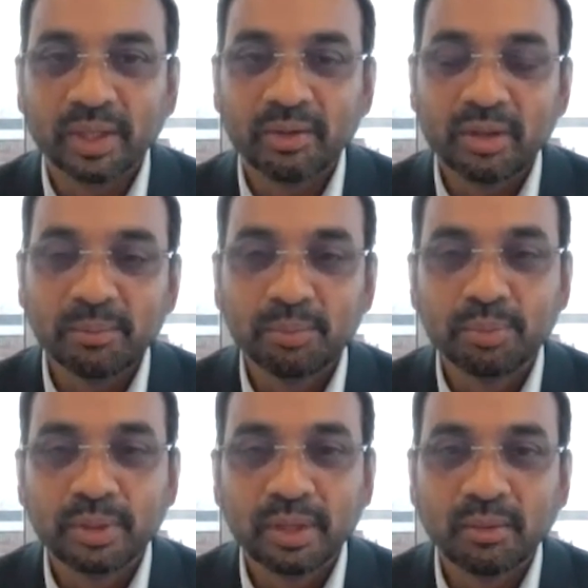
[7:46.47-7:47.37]
We have to
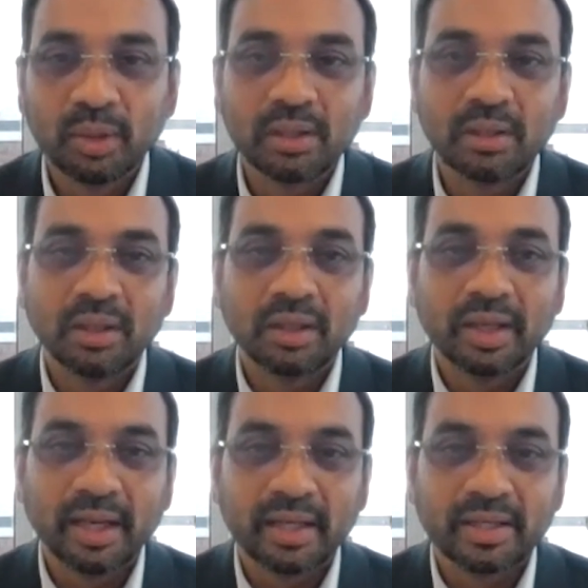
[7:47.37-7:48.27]
work on
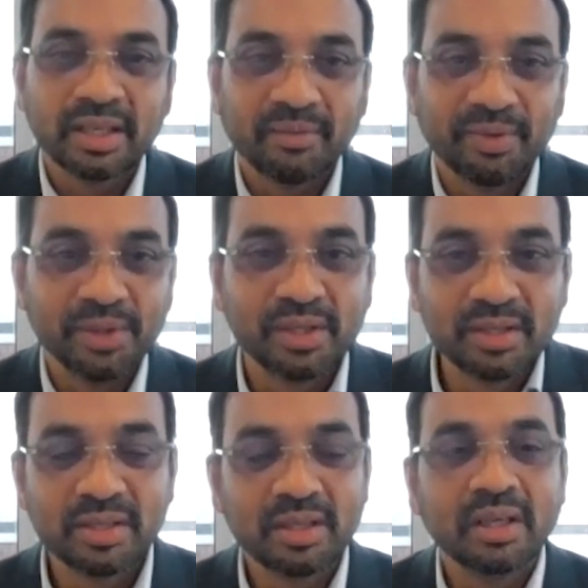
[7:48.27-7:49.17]
energy
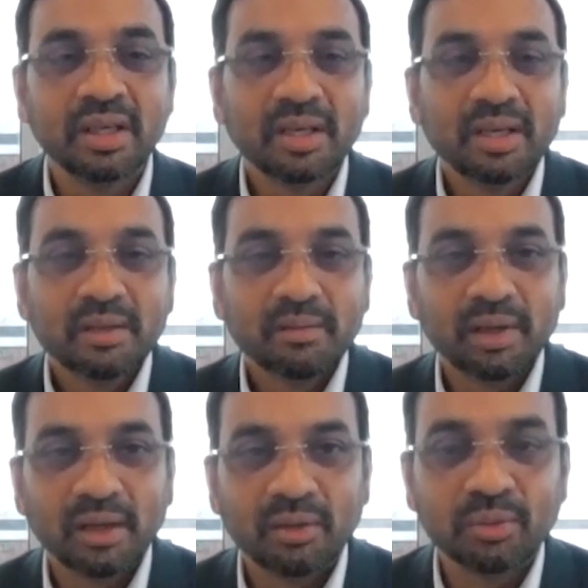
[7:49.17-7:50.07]
efficiency.
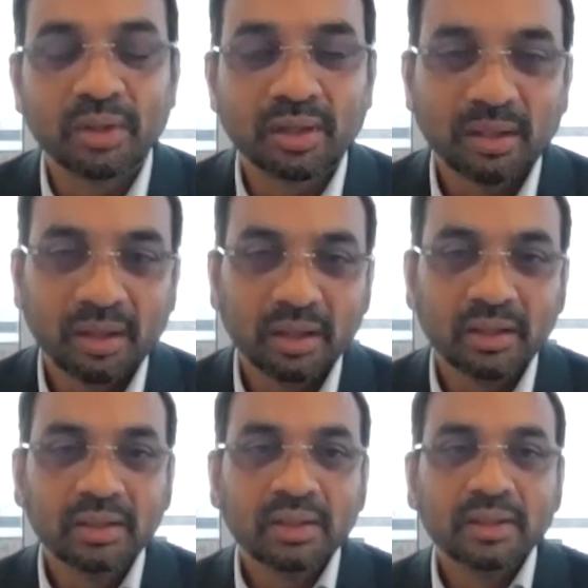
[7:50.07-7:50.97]
We'll have to work
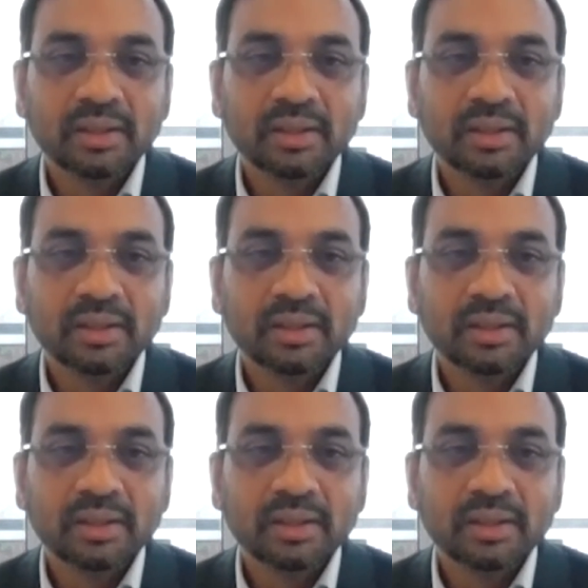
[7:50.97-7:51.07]
on